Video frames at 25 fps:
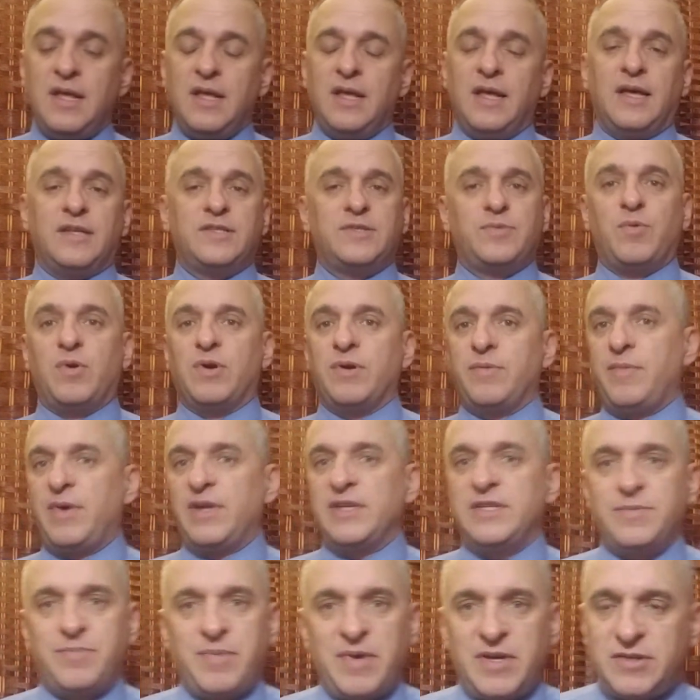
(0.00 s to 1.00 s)
That's one of my
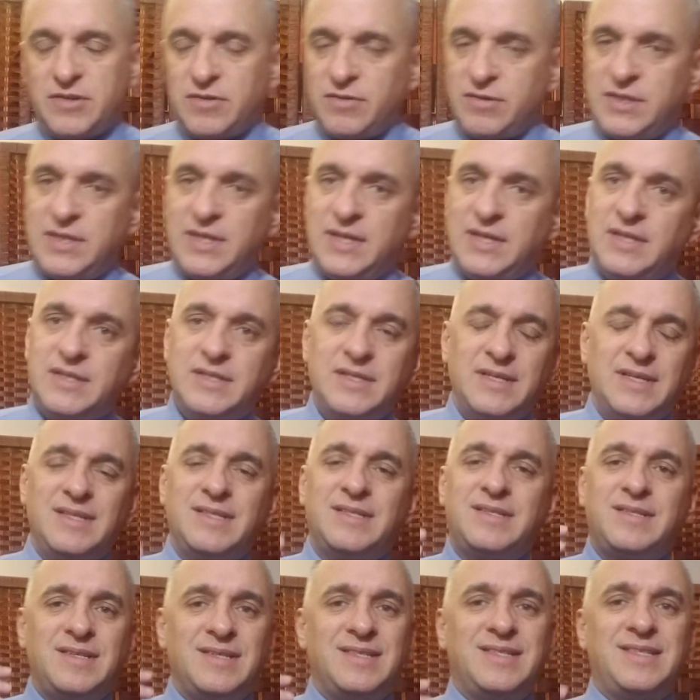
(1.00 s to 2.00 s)
specialties,
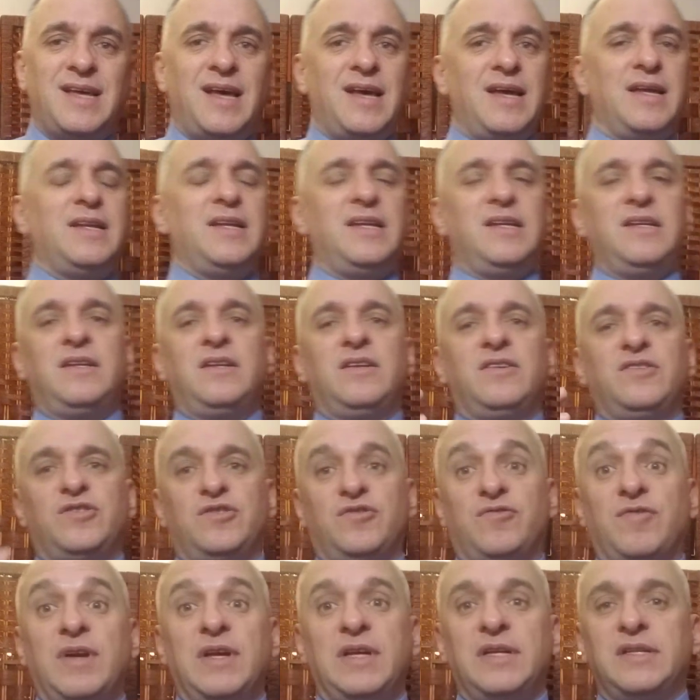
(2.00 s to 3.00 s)
is designing
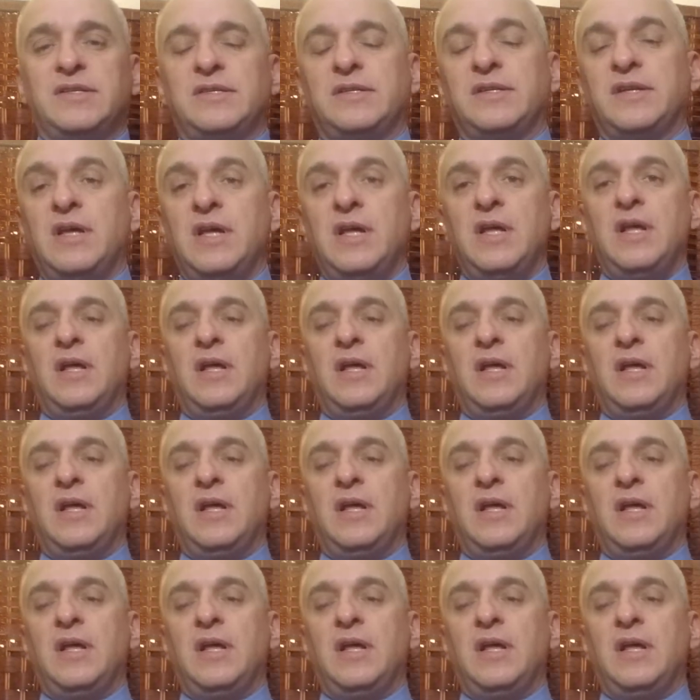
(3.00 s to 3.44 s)
trades.